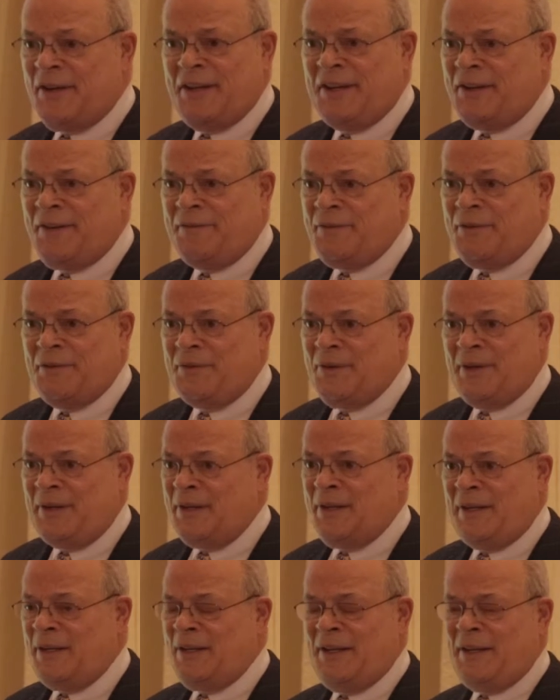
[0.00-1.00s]

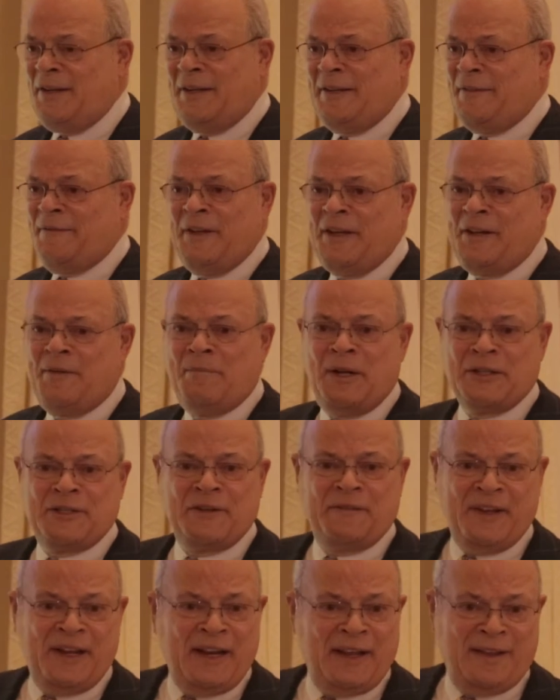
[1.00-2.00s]
invented much
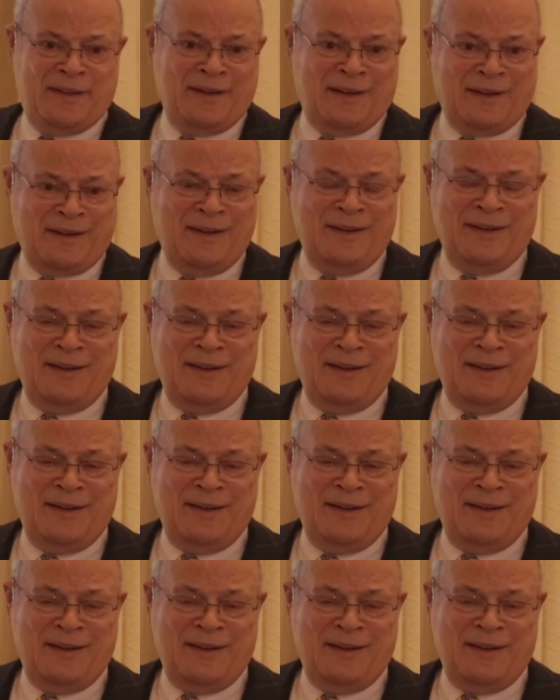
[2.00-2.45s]
of anything.